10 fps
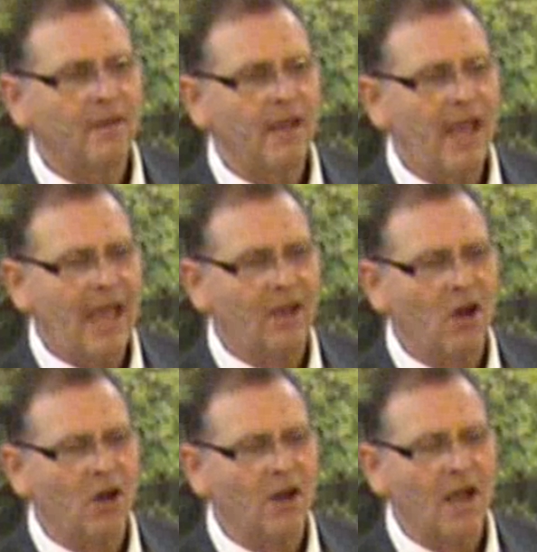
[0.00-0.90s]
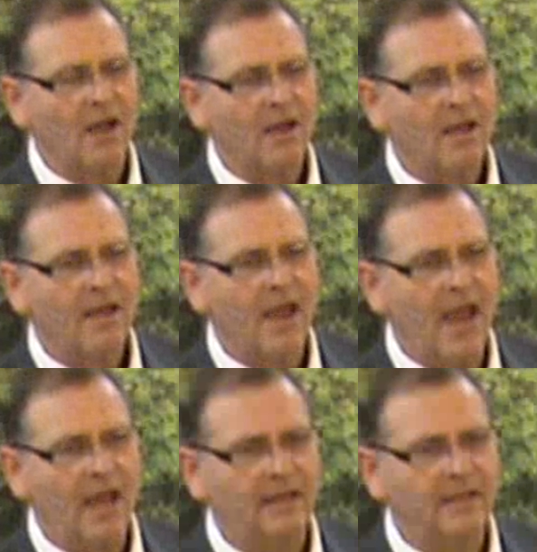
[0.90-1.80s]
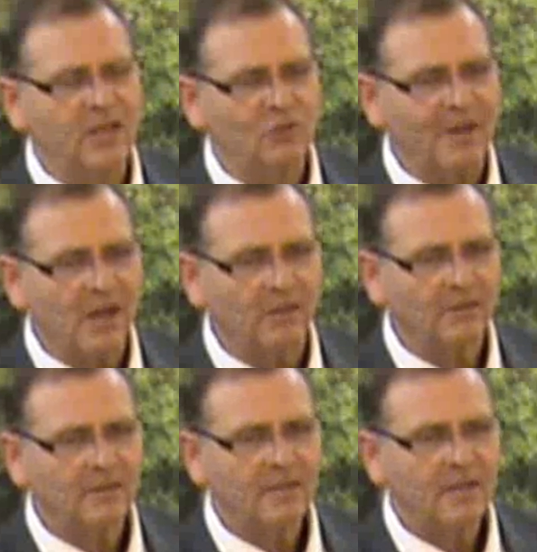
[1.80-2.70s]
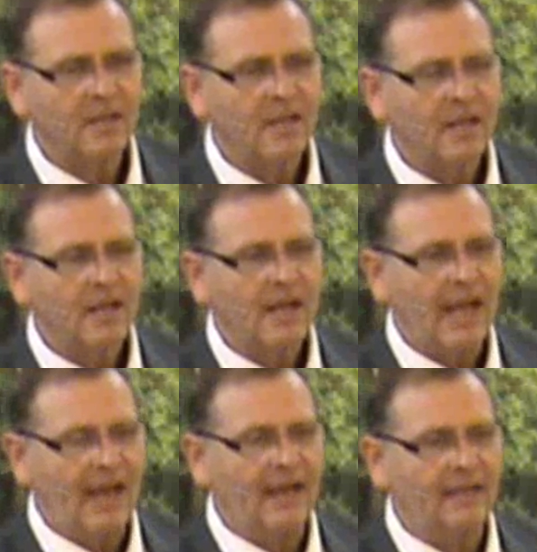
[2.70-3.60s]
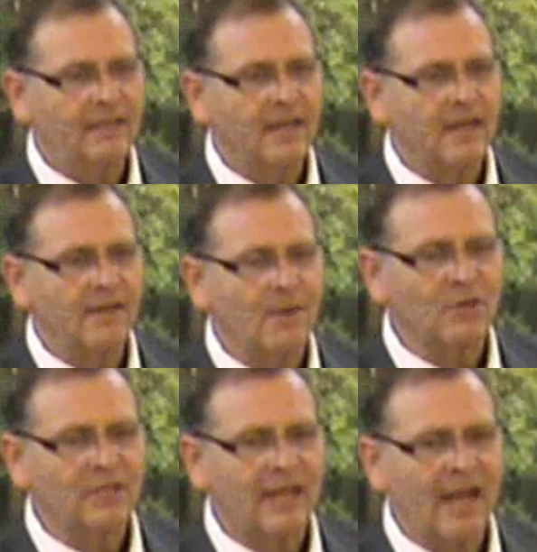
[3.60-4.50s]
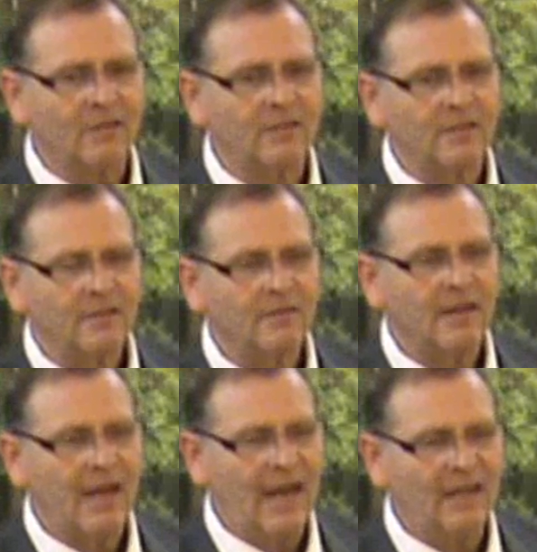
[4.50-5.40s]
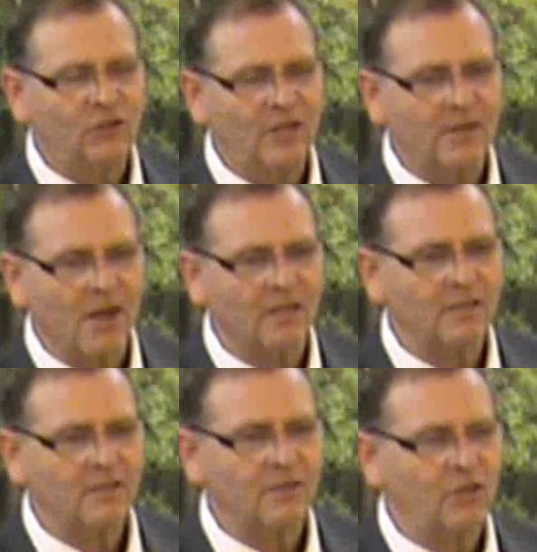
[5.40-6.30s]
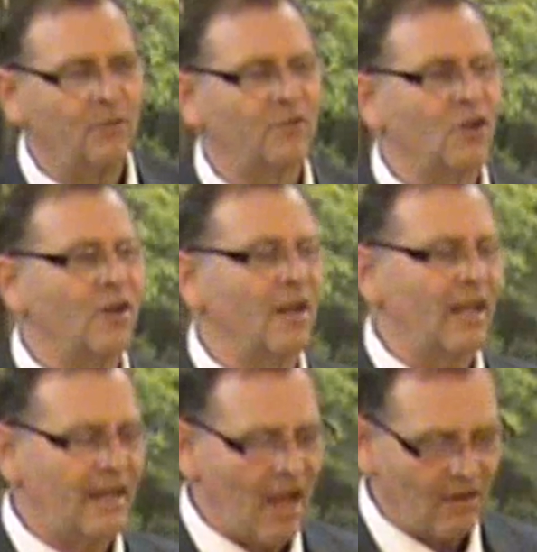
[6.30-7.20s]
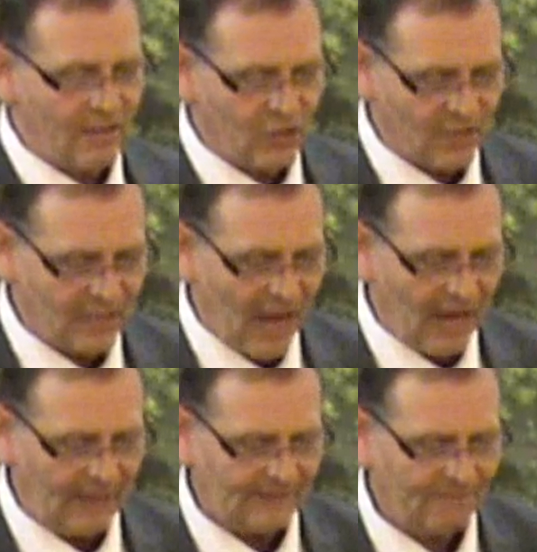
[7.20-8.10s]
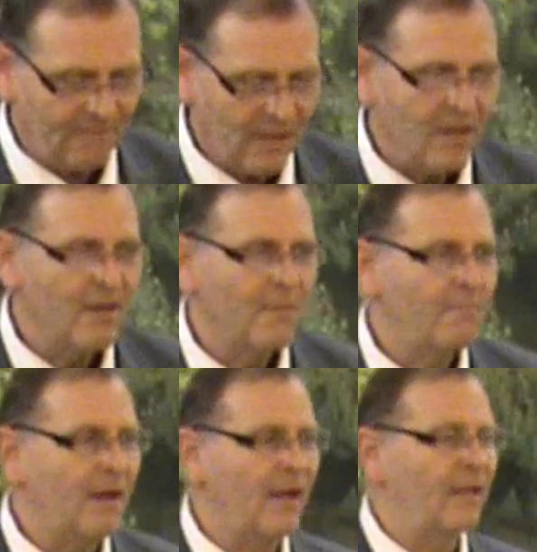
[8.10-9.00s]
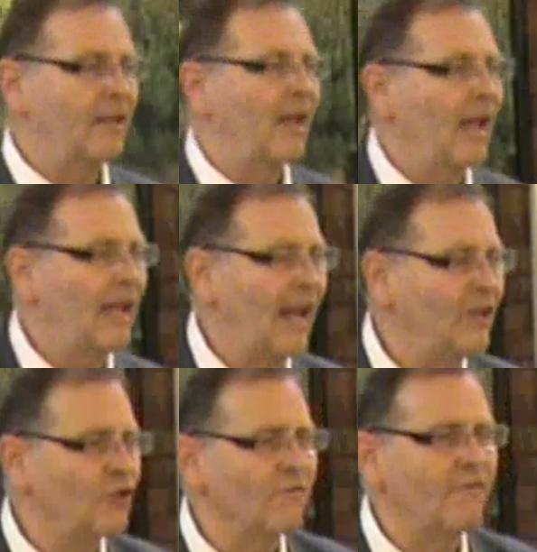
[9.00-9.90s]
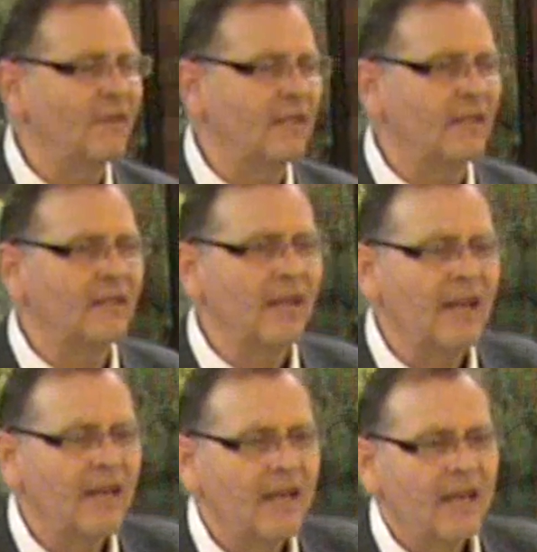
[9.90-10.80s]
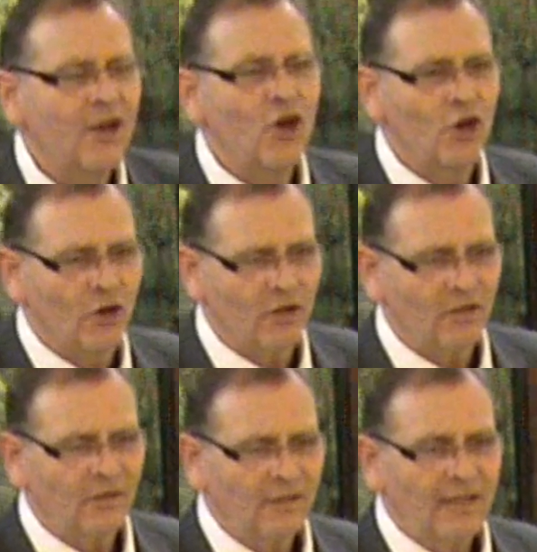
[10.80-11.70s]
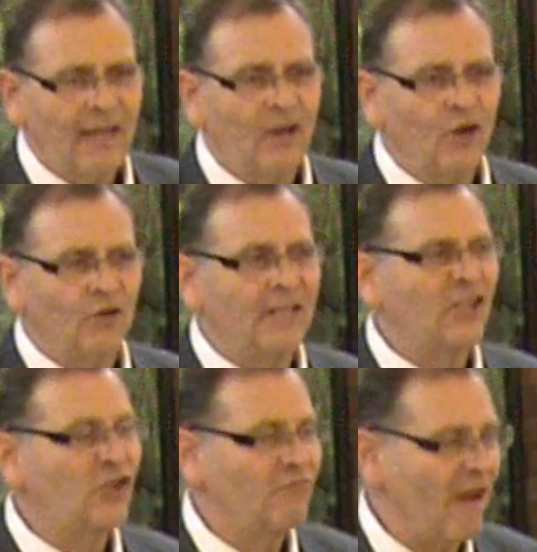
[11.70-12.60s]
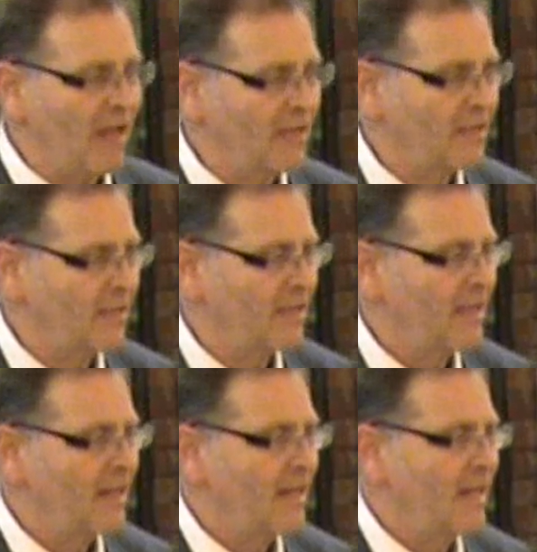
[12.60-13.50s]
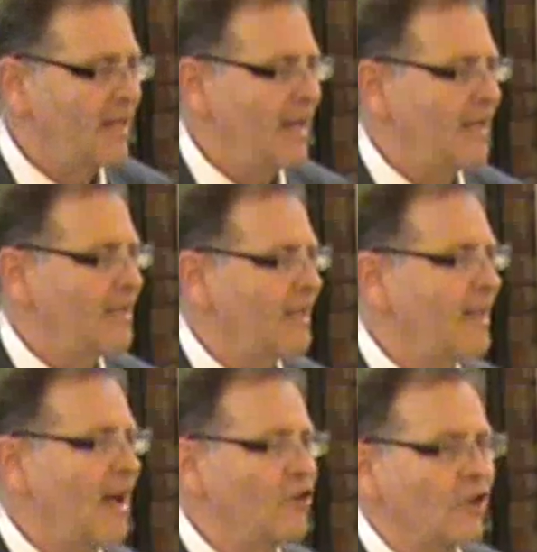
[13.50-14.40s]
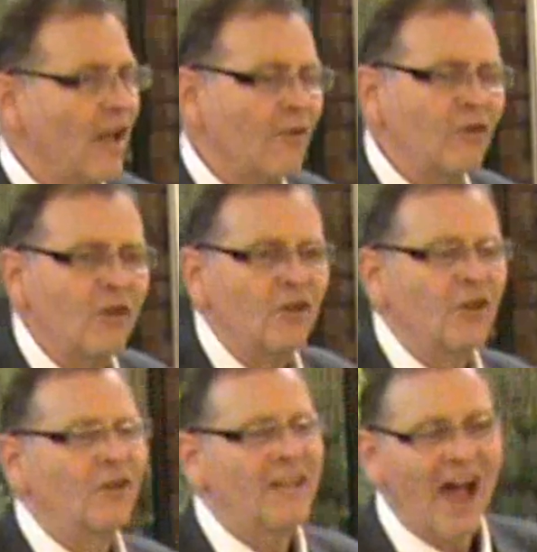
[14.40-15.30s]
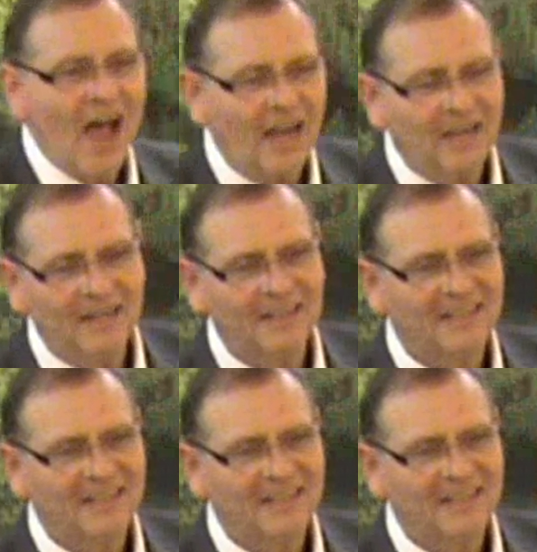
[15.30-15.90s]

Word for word: Hagar and Ishmael. And uh, sent out and she thought she was going to lay down and just die. But an angel visited her in her distress and said, Thou shalt not die,